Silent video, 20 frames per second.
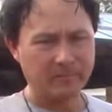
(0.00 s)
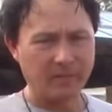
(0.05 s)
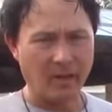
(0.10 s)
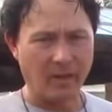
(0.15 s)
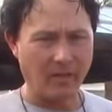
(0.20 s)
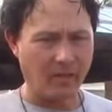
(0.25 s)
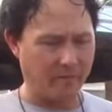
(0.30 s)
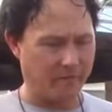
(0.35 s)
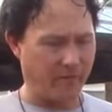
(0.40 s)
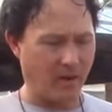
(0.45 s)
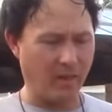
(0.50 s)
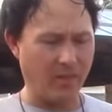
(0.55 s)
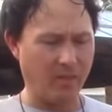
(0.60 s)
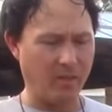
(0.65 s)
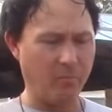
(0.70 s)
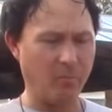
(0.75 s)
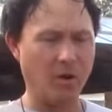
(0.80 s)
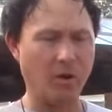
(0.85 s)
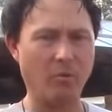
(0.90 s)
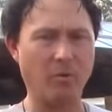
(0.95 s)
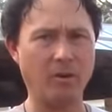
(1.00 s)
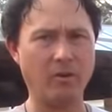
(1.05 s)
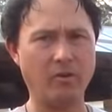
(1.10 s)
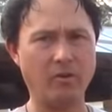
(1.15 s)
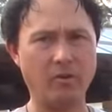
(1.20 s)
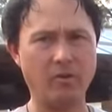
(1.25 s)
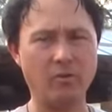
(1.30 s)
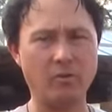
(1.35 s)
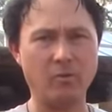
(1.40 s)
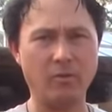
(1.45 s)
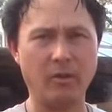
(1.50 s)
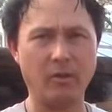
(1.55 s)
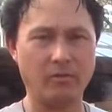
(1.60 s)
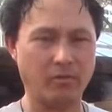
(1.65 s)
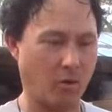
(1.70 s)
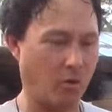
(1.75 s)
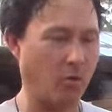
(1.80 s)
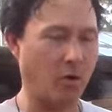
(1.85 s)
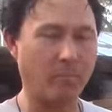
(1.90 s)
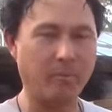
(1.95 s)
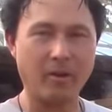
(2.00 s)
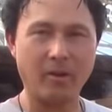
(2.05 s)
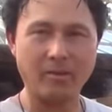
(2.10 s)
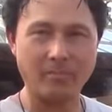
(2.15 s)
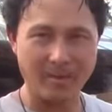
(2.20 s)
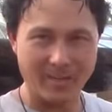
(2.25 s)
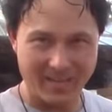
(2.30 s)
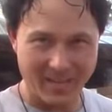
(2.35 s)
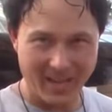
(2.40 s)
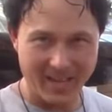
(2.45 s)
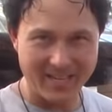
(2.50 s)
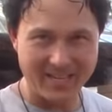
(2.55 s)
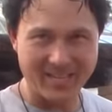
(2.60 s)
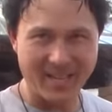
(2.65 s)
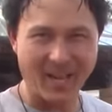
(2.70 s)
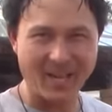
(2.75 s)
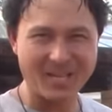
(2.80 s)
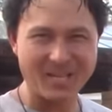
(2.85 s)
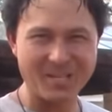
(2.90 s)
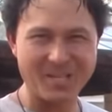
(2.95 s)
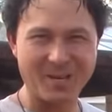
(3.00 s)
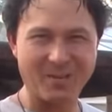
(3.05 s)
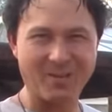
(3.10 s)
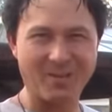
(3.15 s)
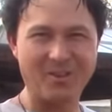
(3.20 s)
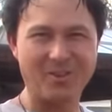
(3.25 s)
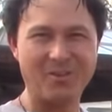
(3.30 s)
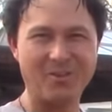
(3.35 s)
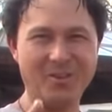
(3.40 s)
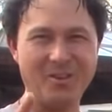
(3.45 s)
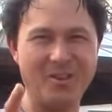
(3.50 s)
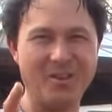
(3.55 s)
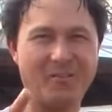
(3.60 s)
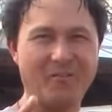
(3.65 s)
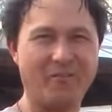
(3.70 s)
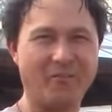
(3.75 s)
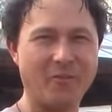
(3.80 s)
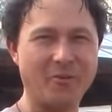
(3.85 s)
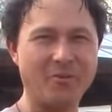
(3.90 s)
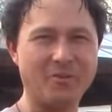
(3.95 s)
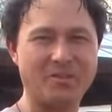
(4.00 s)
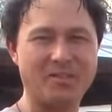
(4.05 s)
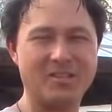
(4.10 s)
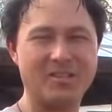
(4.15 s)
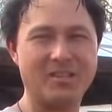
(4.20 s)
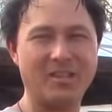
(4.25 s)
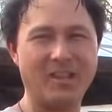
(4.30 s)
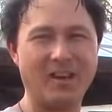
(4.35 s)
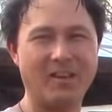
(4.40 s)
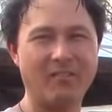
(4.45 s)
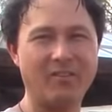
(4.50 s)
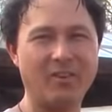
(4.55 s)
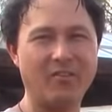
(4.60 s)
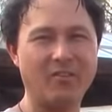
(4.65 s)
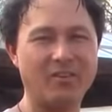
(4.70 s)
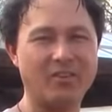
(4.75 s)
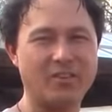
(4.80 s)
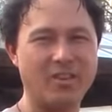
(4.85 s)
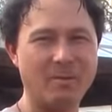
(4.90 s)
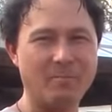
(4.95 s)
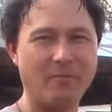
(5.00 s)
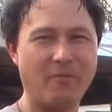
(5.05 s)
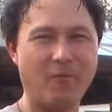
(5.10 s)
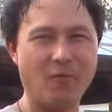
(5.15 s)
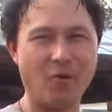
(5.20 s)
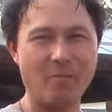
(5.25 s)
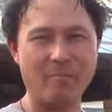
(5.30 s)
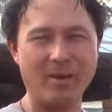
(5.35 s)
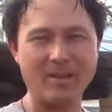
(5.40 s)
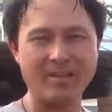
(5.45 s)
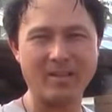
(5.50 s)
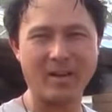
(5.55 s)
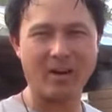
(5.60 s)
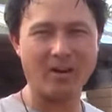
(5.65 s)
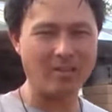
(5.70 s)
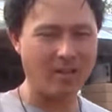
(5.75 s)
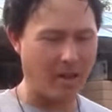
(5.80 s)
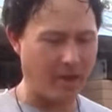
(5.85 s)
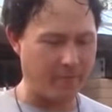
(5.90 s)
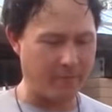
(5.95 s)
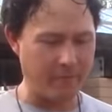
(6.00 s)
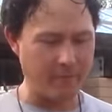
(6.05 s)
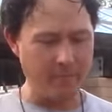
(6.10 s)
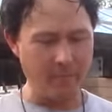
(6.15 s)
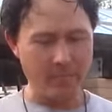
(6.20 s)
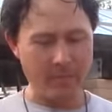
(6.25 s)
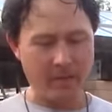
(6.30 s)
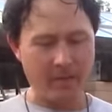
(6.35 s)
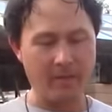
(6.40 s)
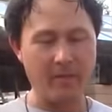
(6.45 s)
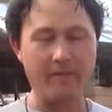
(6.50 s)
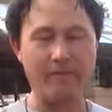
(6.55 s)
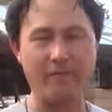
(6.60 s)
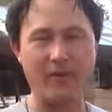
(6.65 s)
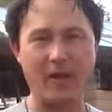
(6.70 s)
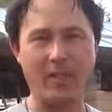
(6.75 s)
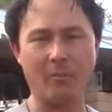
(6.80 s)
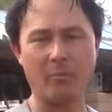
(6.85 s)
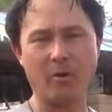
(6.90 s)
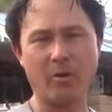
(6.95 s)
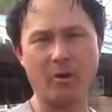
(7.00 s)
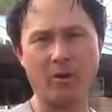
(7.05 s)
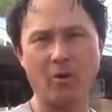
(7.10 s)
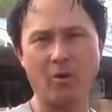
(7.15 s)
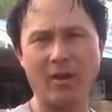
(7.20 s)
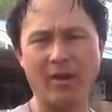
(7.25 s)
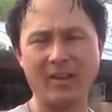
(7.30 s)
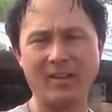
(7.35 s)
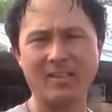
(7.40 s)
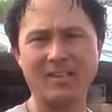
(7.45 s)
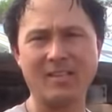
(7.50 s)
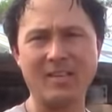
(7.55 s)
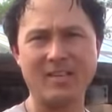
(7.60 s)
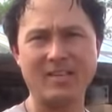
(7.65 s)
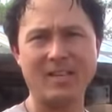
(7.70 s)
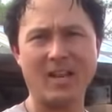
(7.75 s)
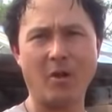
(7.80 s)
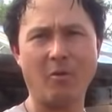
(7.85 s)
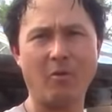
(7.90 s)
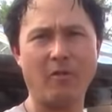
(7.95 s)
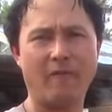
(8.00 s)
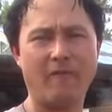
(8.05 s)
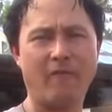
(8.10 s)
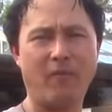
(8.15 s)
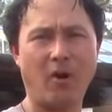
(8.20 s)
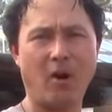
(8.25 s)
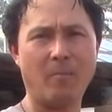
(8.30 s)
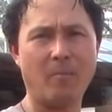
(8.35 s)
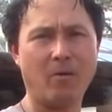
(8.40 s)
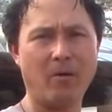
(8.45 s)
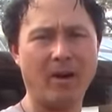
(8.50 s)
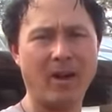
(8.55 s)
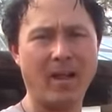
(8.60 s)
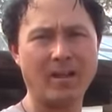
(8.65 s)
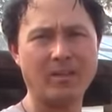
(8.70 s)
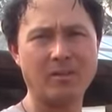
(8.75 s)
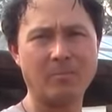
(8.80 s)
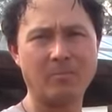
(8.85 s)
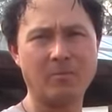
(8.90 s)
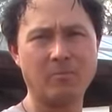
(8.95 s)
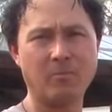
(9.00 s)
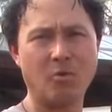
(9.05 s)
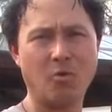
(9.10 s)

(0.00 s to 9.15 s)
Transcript: And then finally, what I want to do is, I'm going to be taste testing some of these unique fruits that I've never seen before in my entire life. And then finally, we're going to go ahead and sit down with a farmer and ask him some